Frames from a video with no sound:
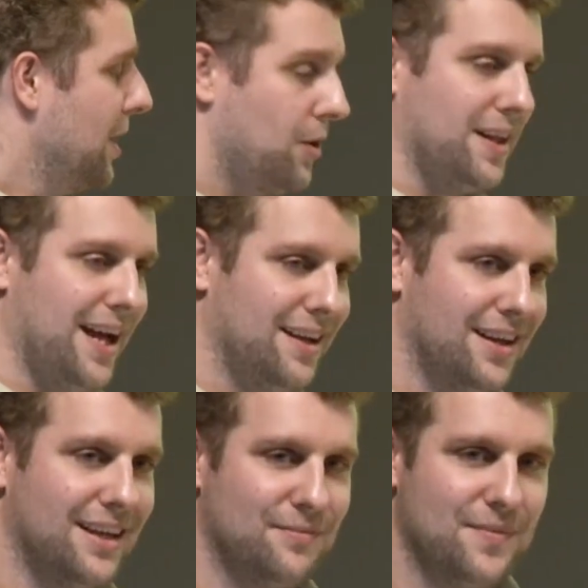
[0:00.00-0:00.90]
only
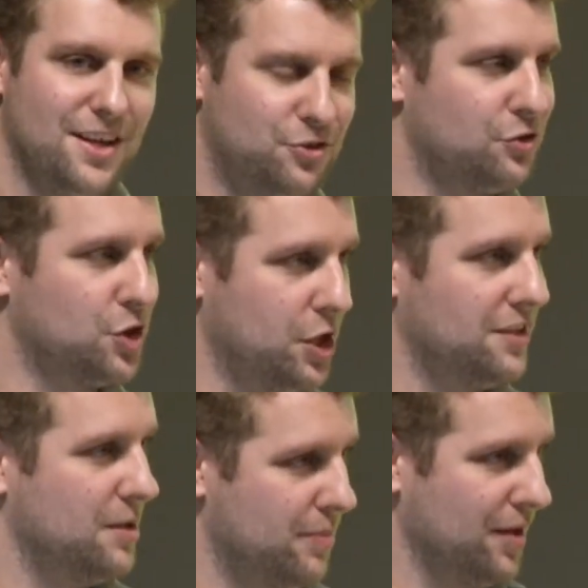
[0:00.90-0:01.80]
that, like, it's just
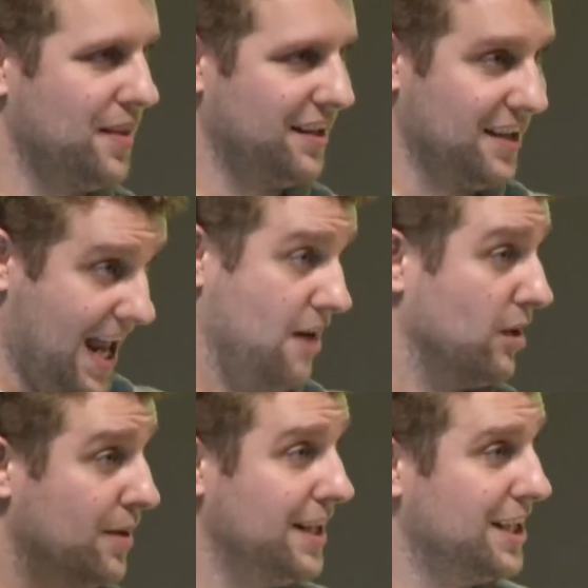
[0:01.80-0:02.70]
good to build things that
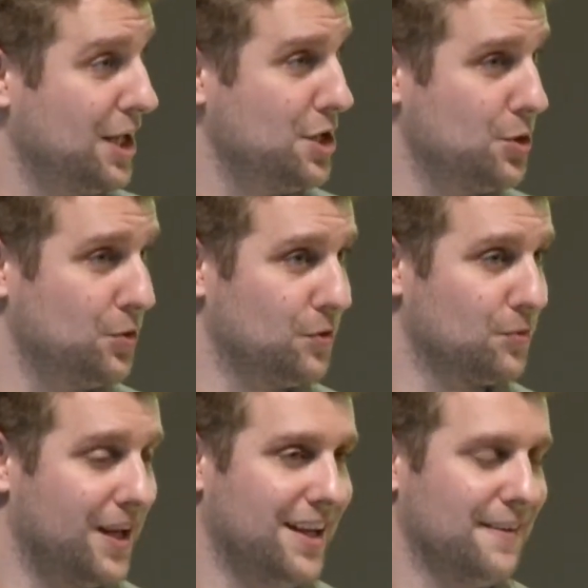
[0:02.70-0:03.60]
everybody can
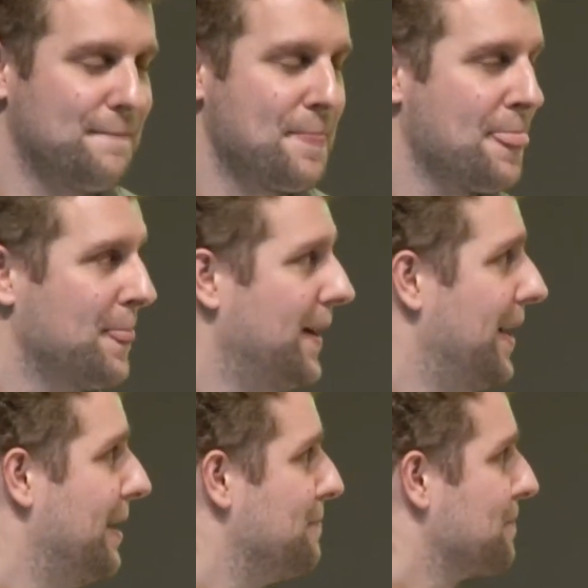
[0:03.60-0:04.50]
use, right?
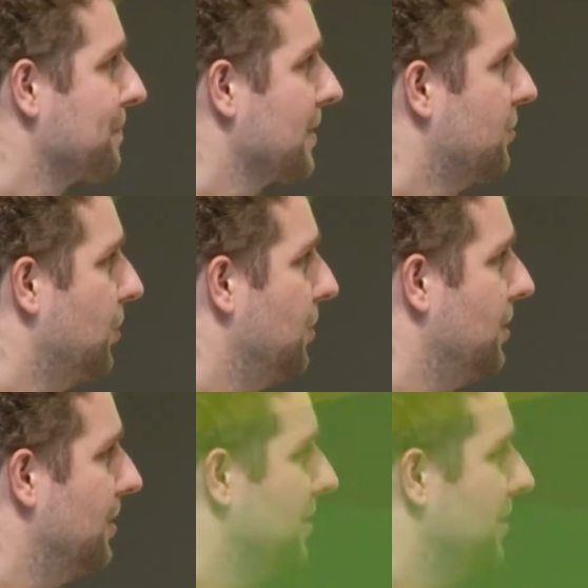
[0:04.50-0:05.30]
So